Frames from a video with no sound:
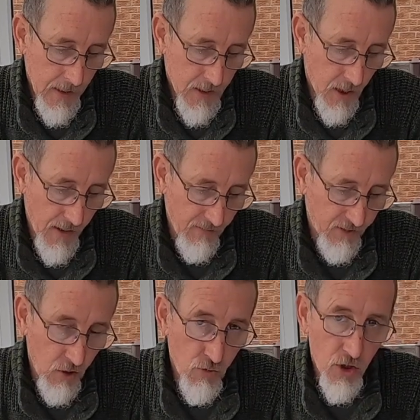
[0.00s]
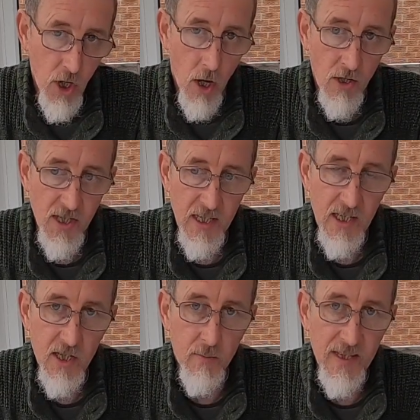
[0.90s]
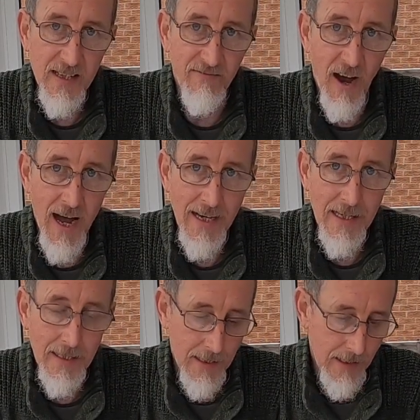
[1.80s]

So that 300 yards, it needs to be divided